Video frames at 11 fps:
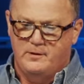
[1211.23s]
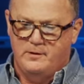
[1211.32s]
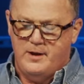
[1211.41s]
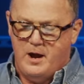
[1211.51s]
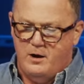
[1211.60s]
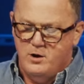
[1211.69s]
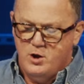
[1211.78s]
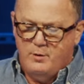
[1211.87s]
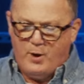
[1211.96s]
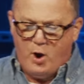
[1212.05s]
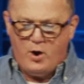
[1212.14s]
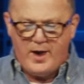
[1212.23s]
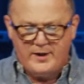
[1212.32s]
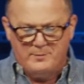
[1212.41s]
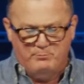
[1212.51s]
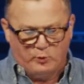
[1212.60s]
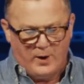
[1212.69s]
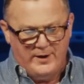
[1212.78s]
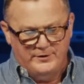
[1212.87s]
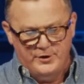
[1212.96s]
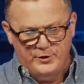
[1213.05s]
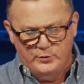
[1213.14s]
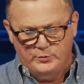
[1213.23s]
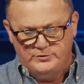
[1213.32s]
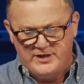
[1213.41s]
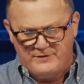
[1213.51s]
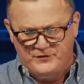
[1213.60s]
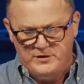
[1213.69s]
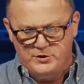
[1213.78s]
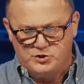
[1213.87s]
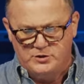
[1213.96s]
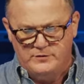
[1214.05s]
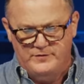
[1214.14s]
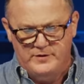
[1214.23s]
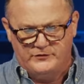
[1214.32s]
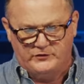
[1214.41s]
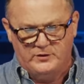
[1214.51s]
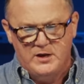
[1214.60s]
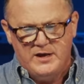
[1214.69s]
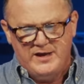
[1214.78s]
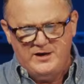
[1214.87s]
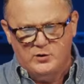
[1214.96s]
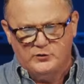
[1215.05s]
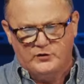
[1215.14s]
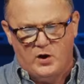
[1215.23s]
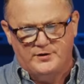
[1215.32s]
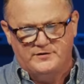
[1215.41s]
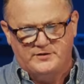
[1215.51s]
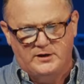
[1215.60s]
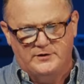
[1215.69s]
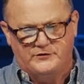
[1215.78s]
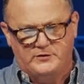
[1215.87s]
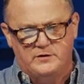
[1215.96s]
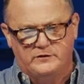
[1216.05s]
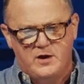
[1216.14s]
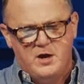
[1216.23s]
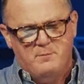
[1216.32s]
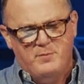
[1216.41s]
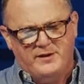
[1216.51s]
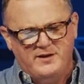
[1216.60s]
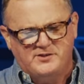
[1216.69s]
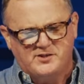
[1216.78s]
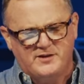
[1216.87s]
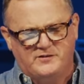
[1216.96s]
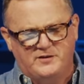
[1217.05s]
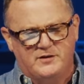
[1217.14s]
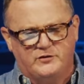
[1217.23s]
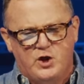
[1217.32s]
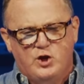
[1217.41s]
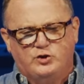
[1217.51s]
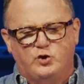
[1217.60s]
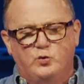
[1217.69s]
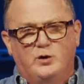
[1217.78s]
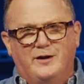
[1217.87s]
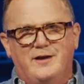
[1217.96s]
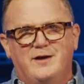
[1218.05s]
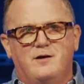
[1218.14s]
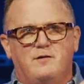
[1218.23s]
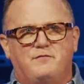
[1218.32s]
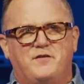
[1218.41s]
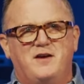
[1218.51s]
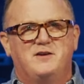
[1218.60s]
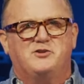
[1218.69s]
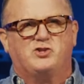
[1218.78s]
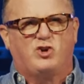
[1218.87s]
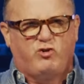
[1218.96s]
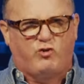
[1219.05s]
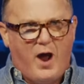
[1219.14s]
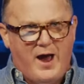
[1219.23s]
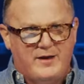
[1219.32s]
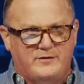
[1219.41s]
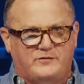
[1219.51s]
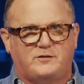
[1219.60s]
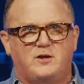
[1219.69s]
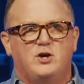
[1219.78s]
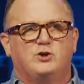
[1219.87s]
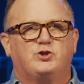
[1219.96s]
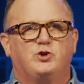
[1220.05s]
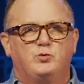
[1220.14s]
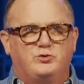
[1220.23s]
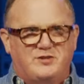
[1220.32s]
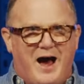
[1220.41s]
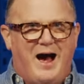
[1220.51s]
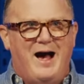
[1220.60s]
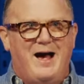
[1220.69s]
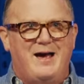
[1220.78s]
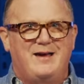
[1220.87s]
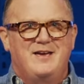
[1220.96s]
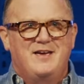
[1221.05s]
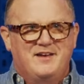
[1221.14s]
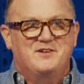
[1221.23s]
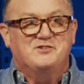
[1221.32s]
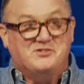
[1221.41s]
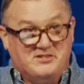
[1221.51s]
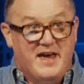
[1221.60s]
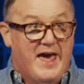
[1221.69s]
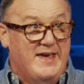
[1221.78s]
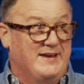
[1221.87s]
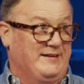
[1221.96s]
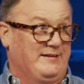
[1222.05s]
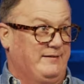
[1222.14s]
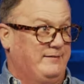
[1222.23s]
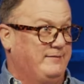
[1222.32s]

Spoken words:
Now, Paul had a brand new definition of this, and he goes on to tell us this. But he says this, to live is Christ, to die is gain.